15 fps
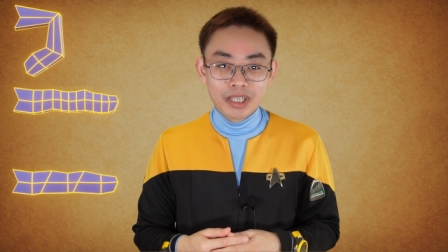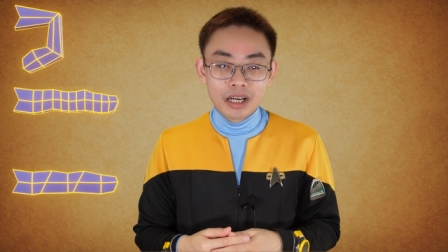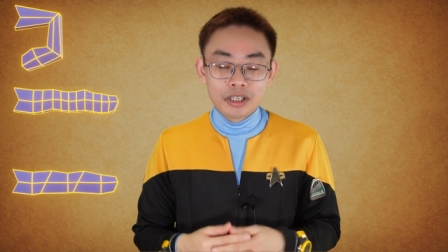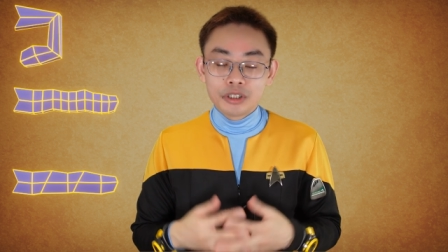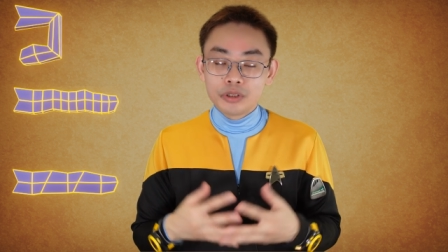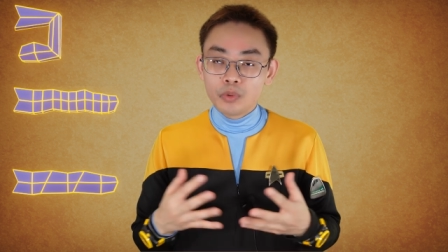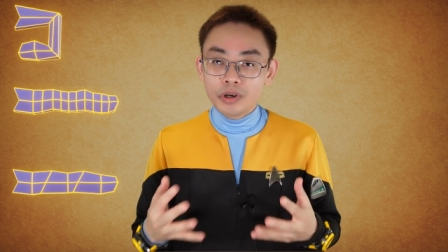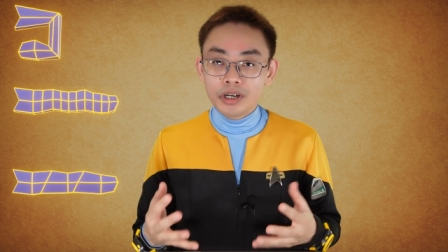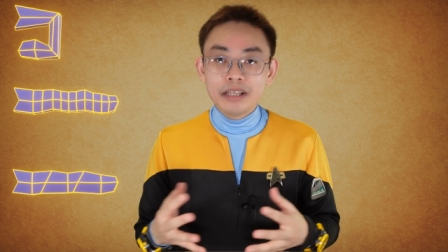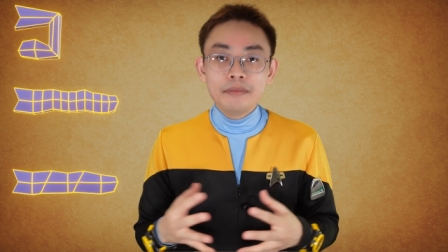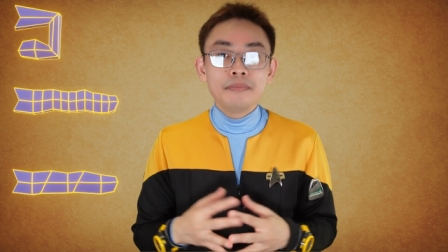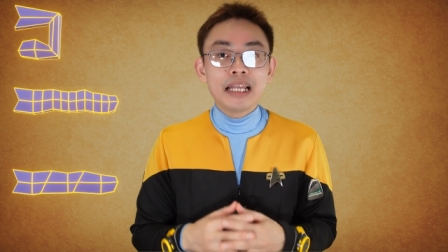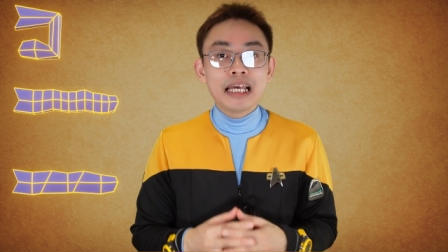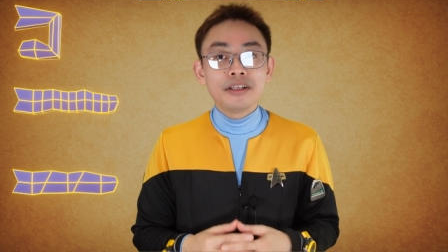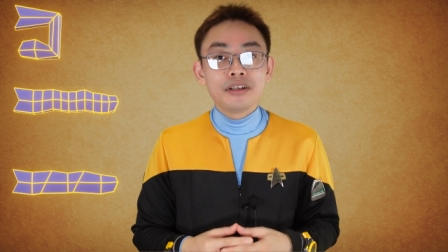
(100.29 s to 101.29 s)
Sure,
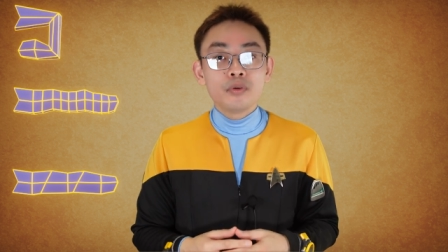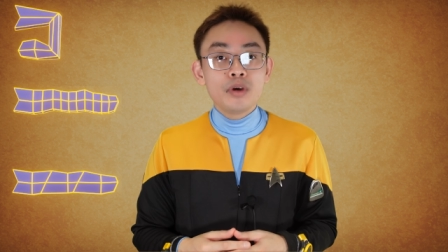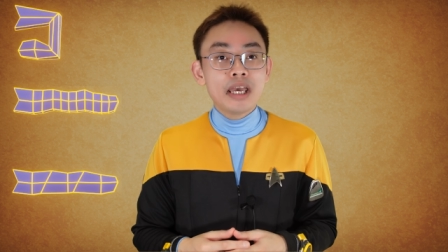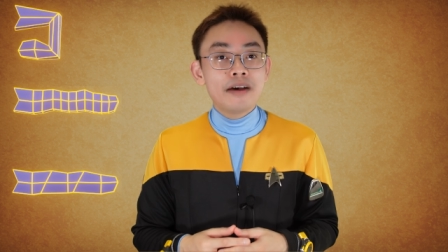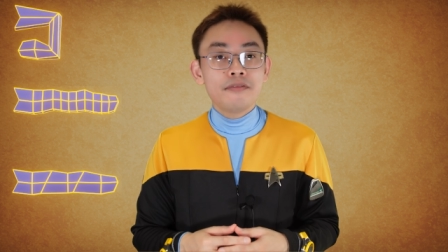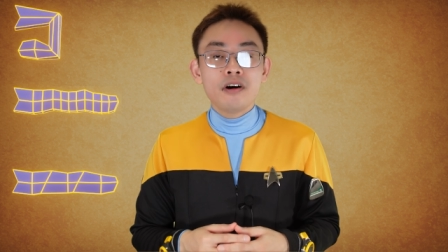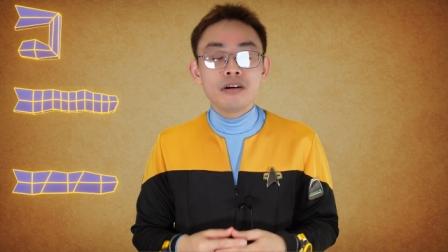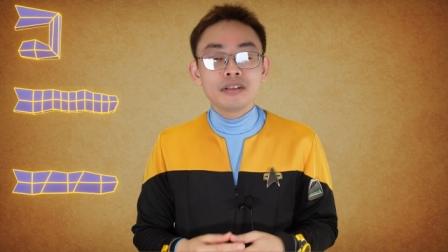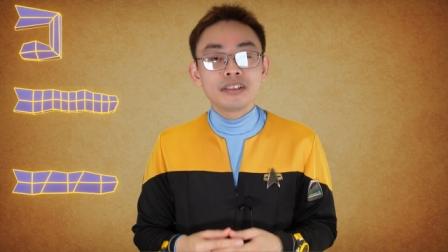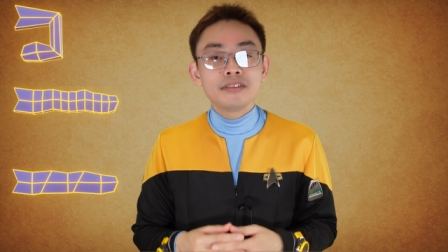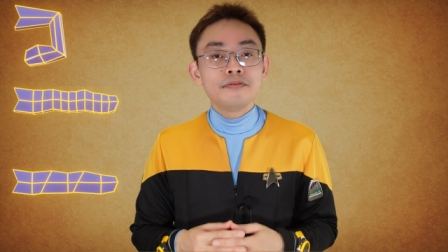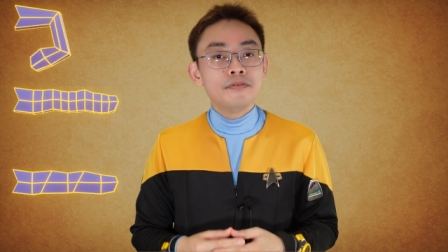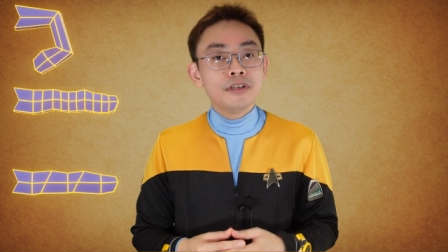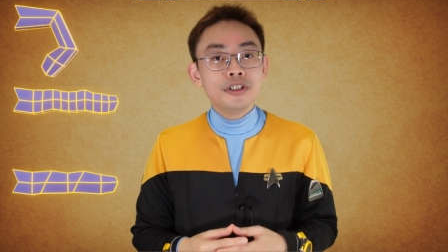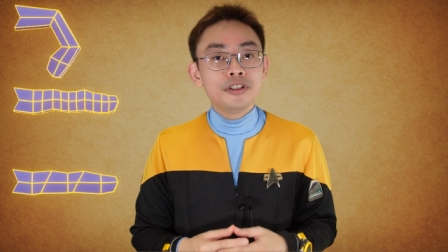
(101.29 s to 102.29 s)
in Blender we have
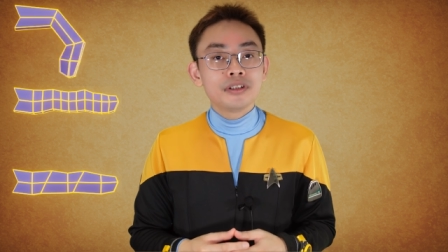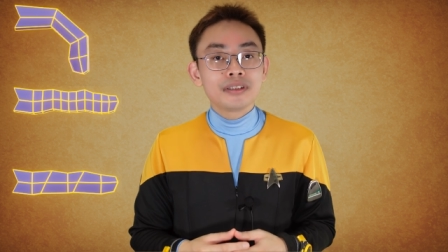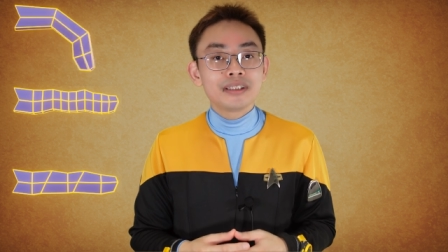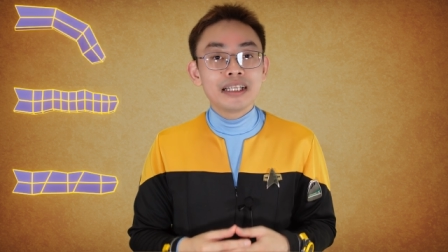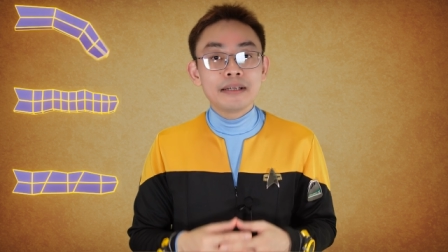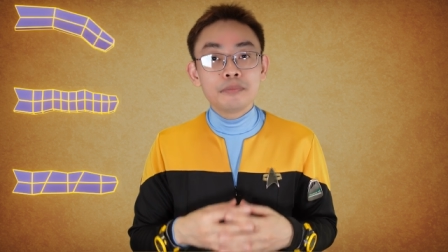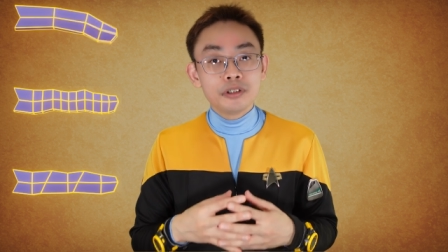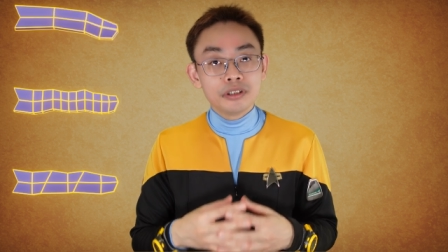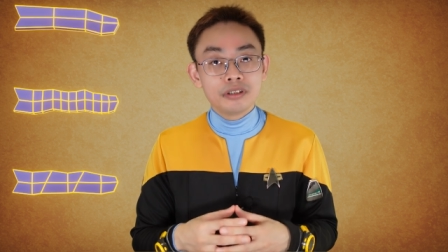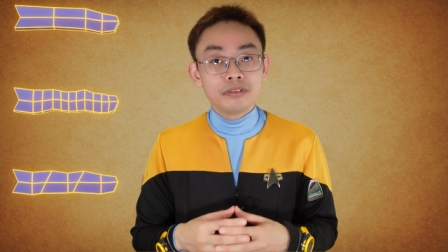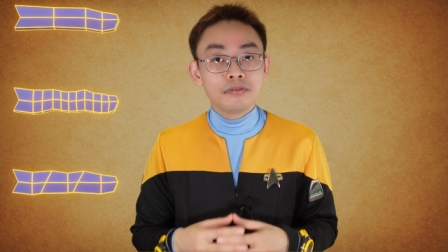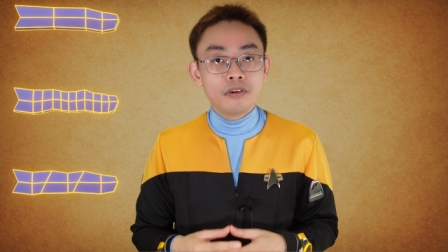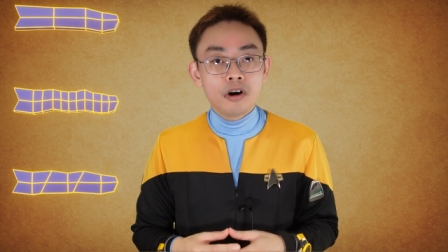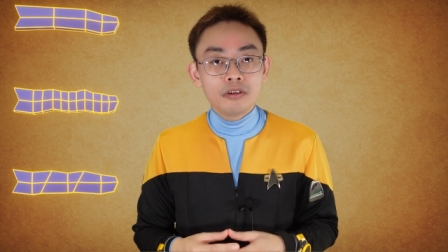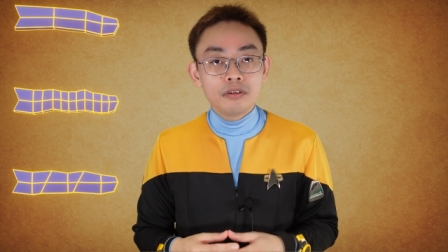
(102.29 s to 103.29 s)
awesome features like
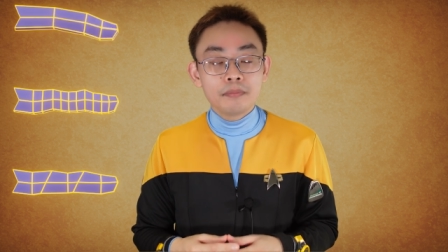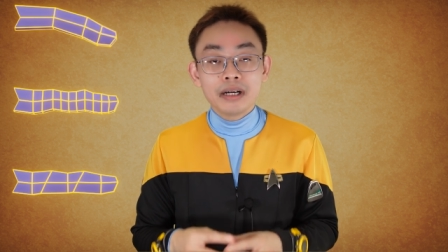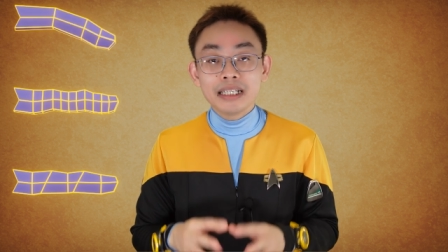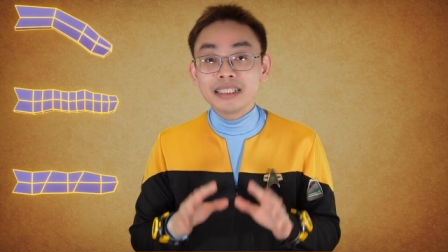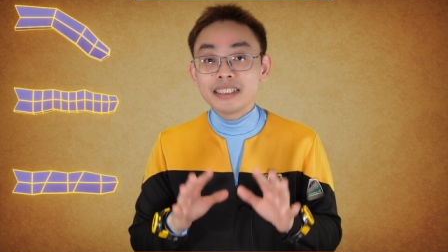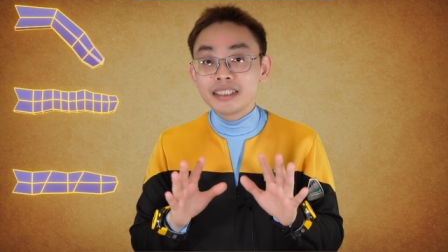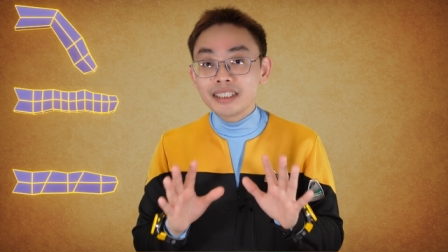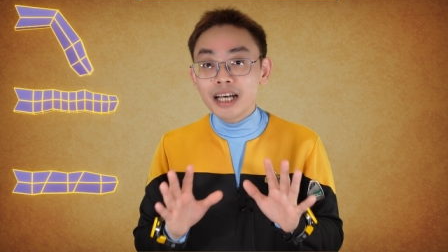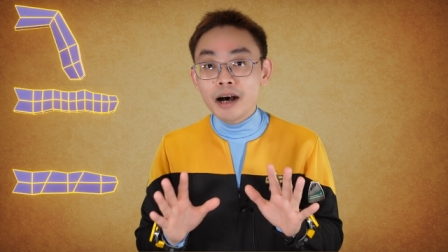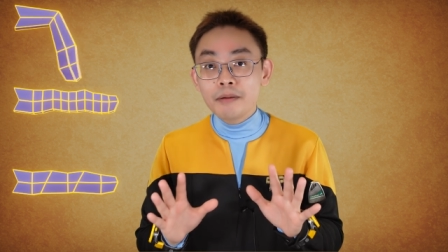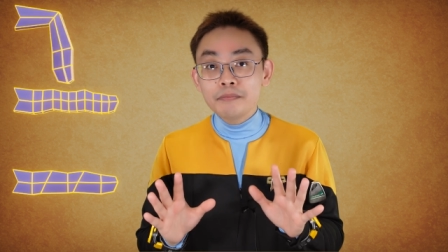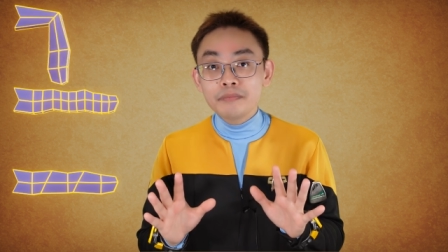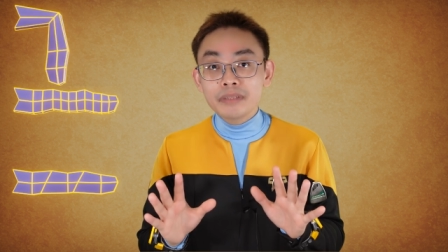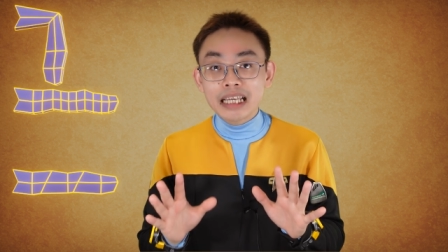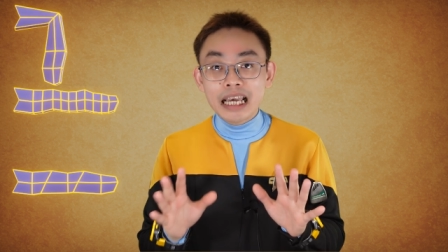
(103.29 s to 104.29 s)
preserve volume, but
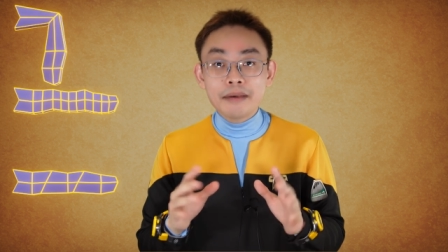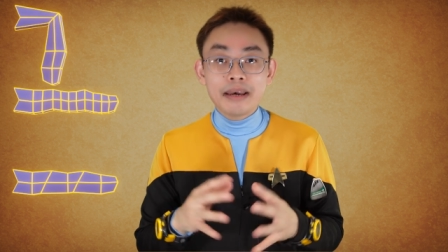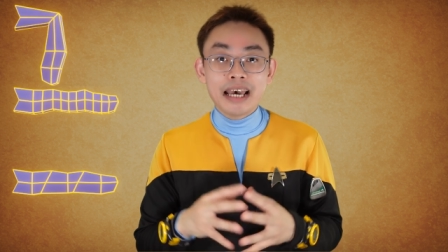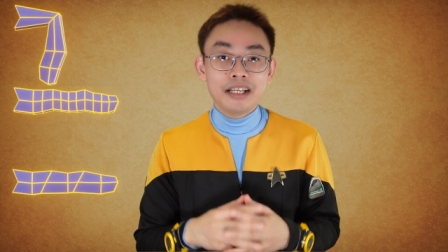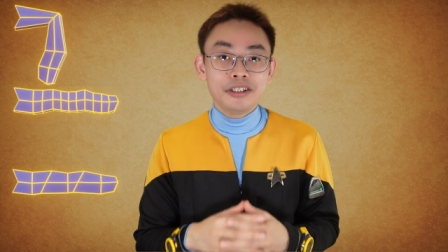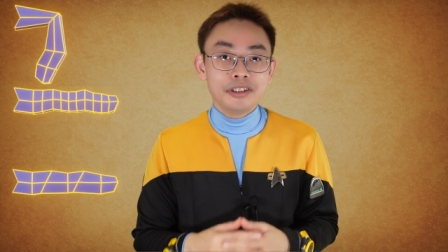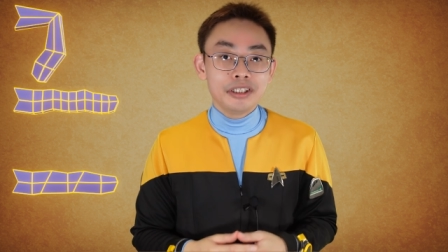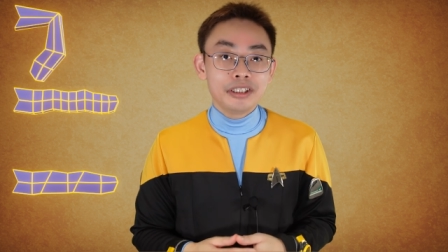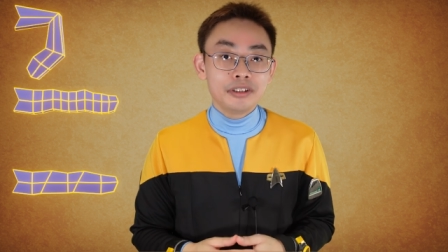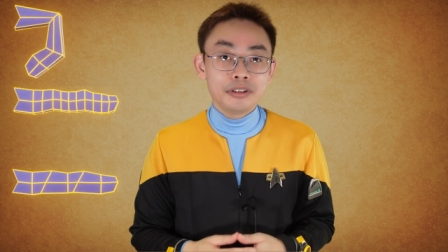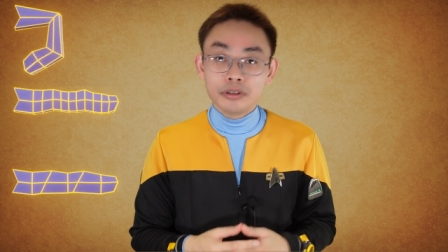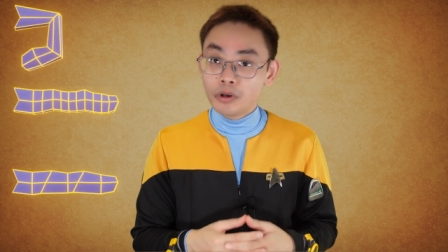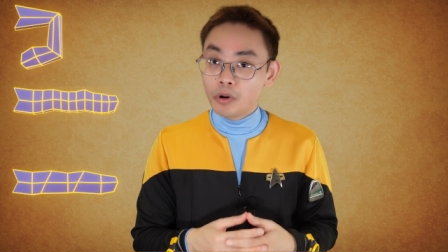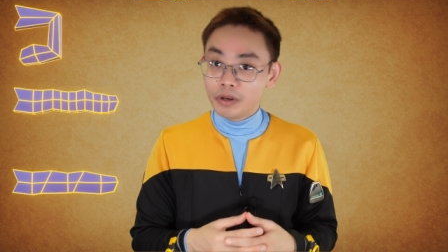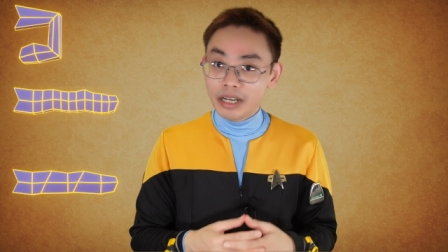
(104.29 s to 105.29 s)
some game engines
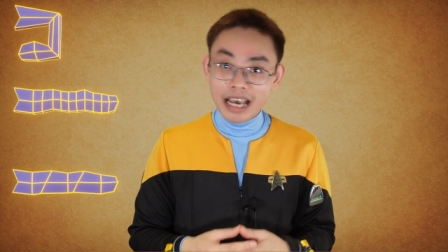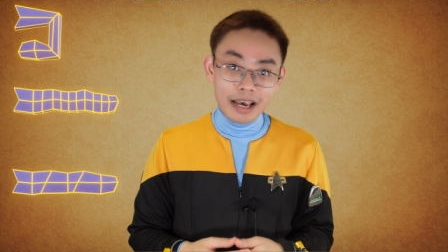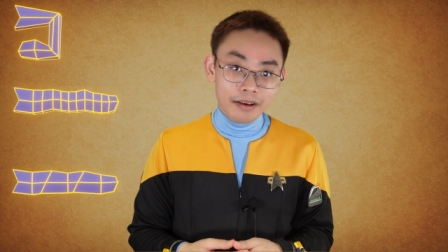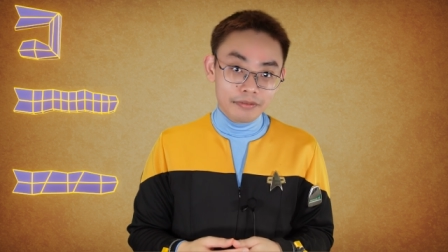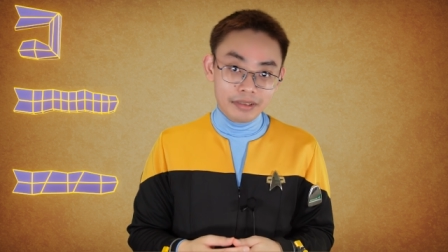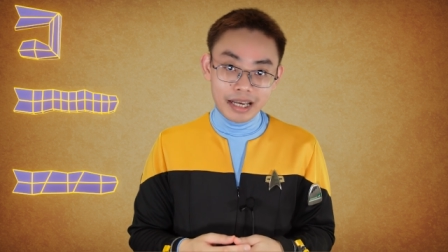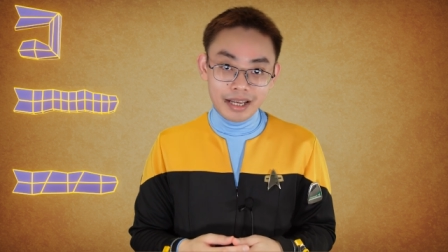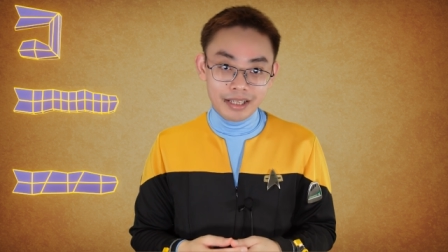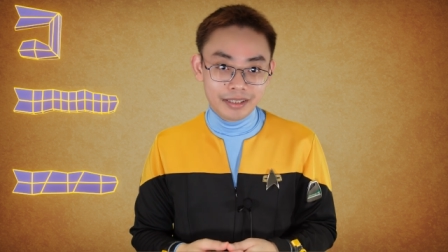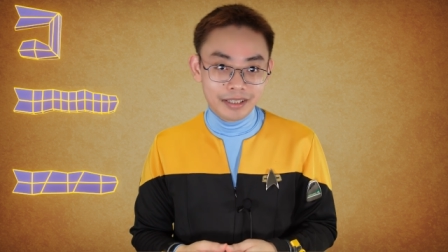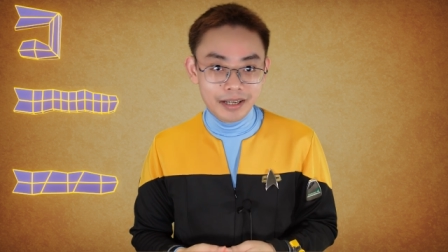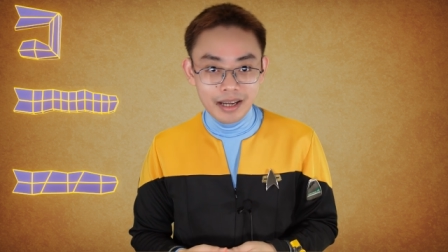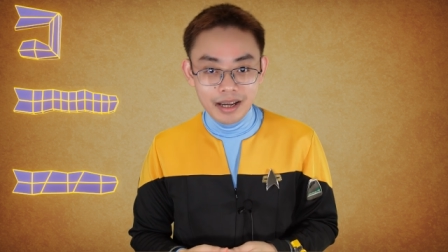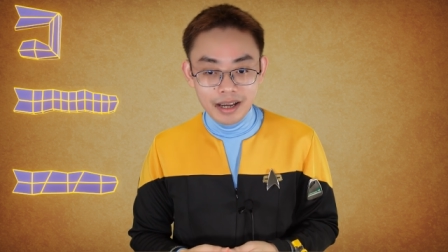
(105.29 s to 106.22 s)
don't have that.